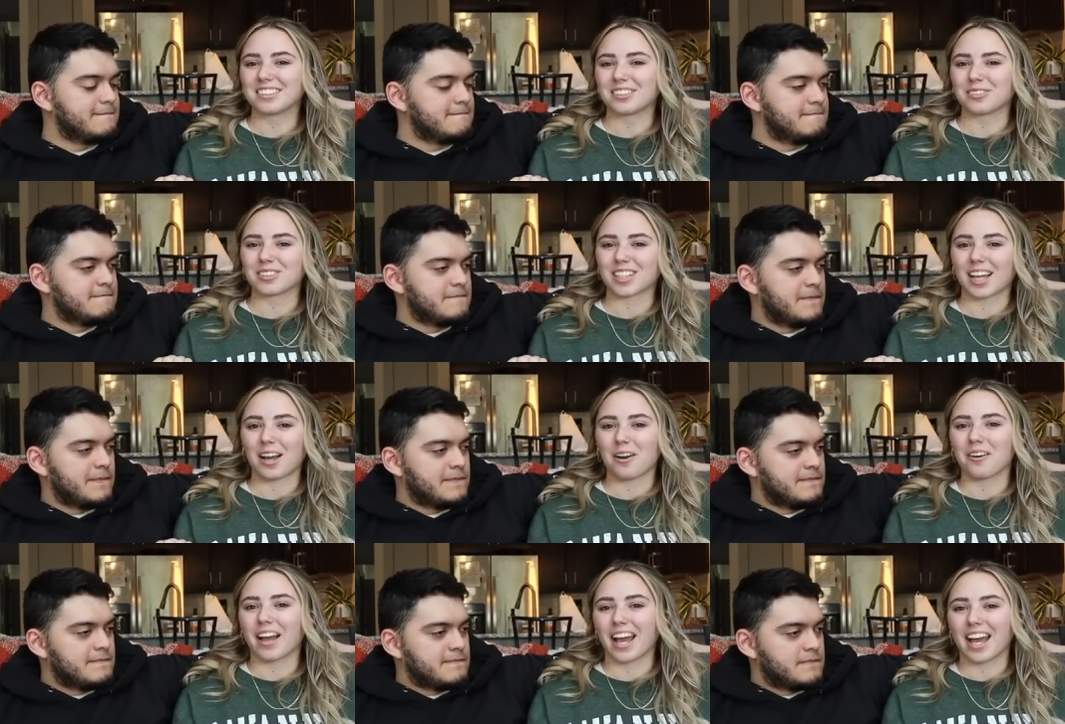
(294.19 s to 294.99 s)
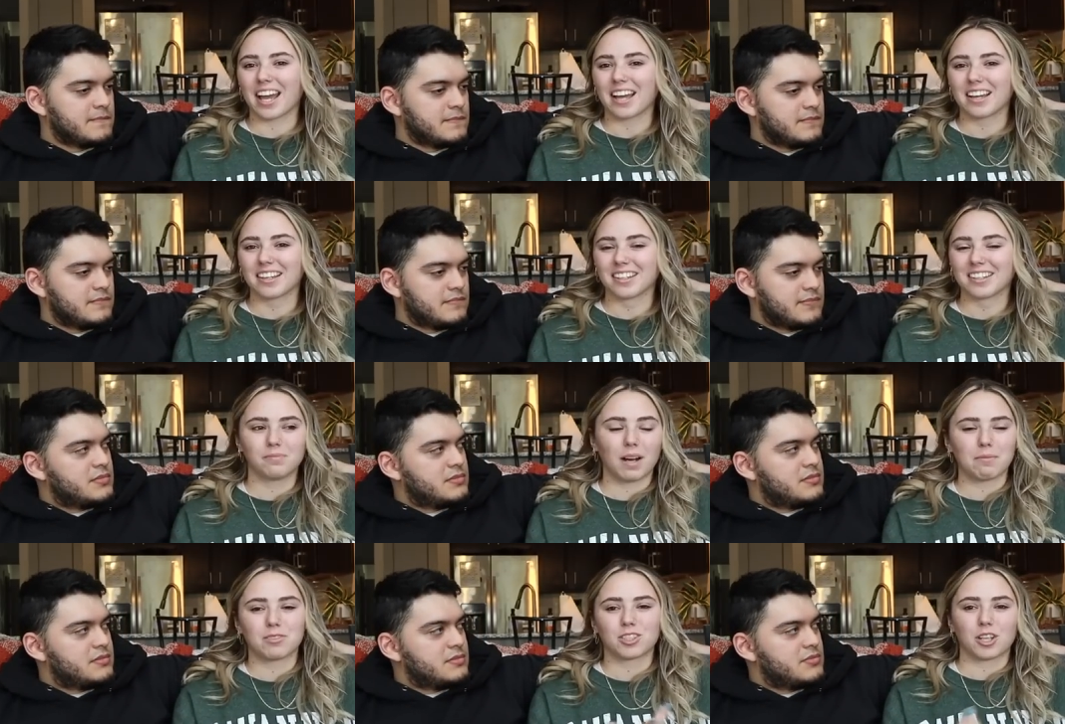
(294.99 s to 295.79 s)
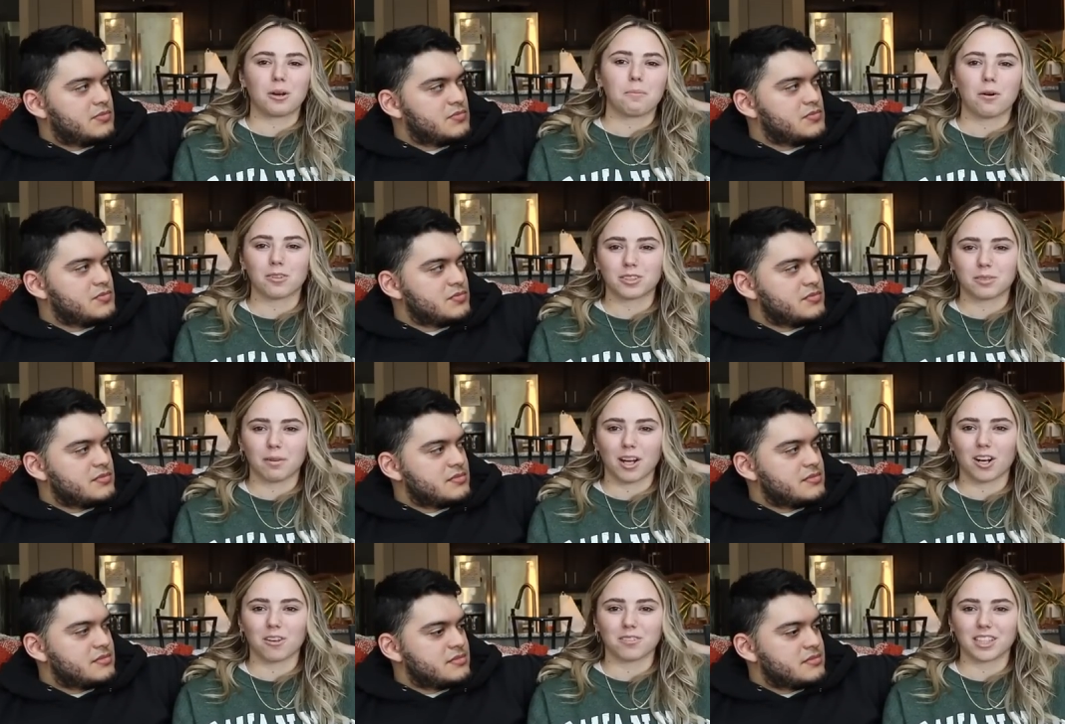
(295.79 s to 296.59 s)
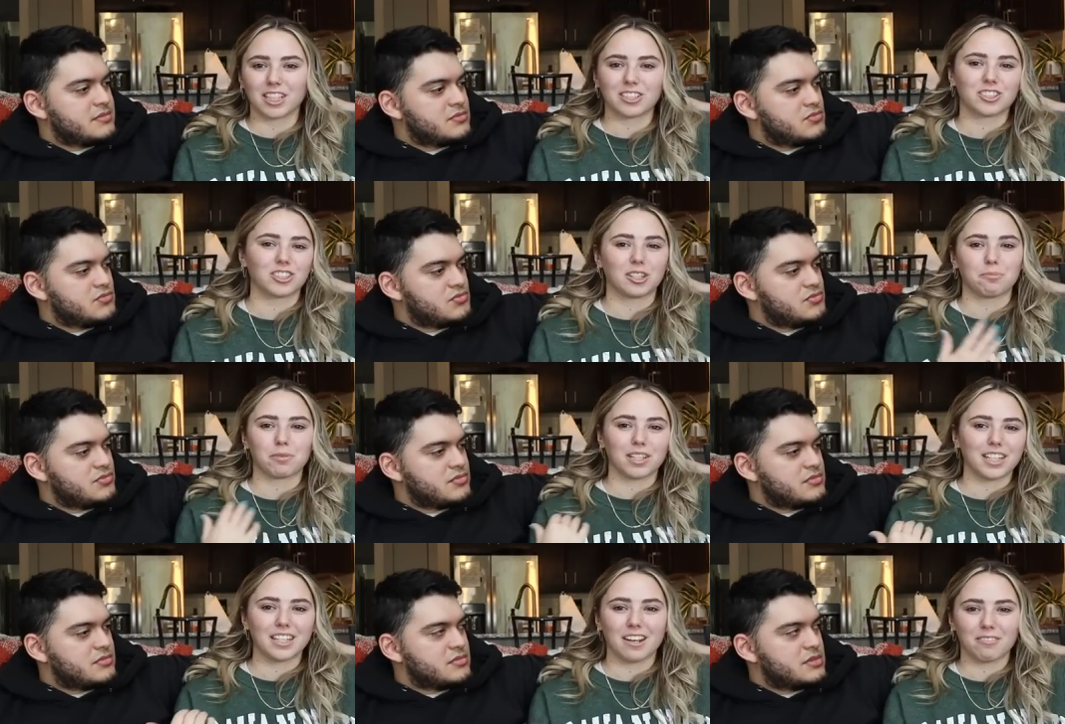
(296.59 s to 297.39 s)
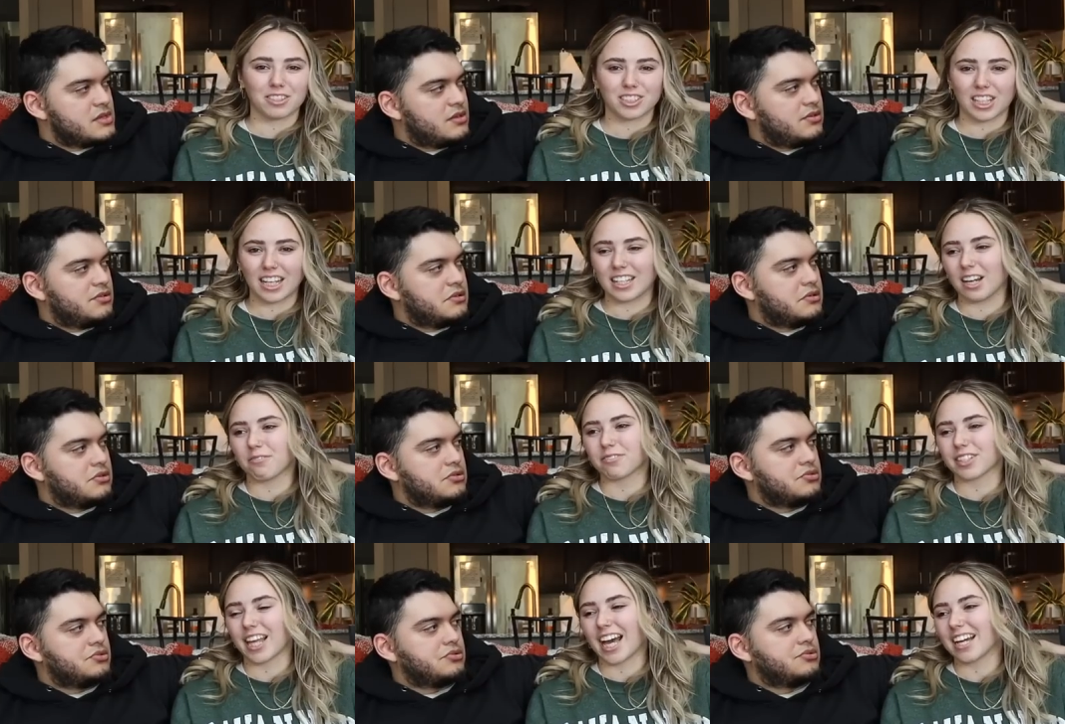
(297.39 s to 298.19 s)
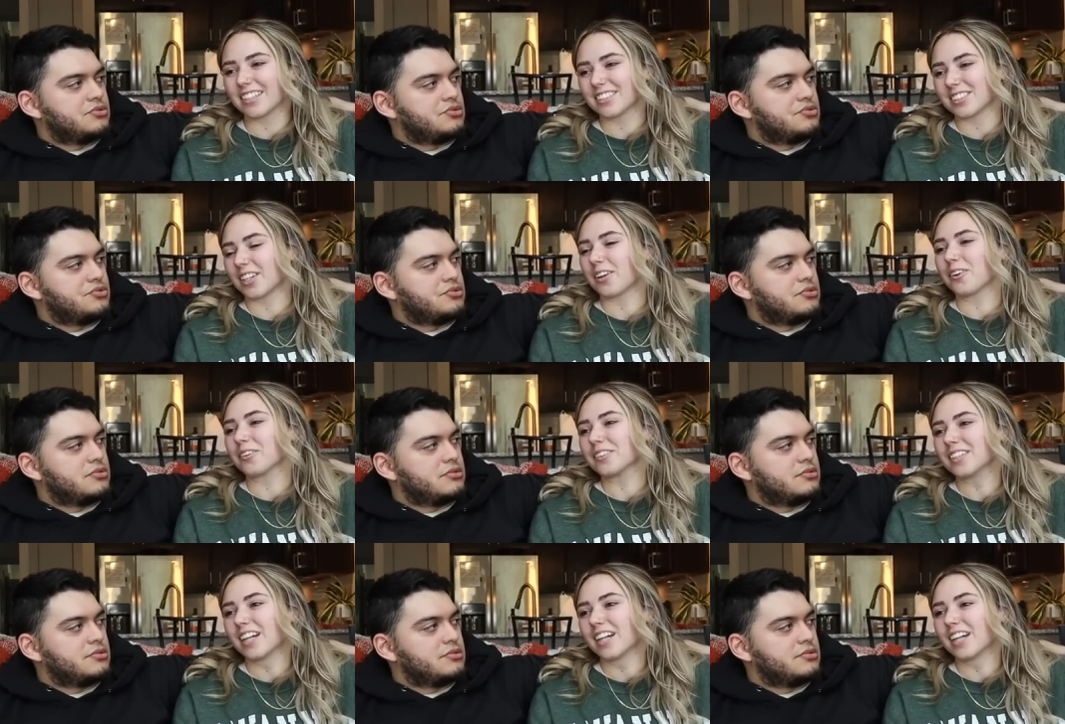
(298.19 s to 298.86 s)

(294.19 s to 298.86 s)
Speaker 1: So it's like, okay, I'm just gonna post about our relationship when he never signed up for that. So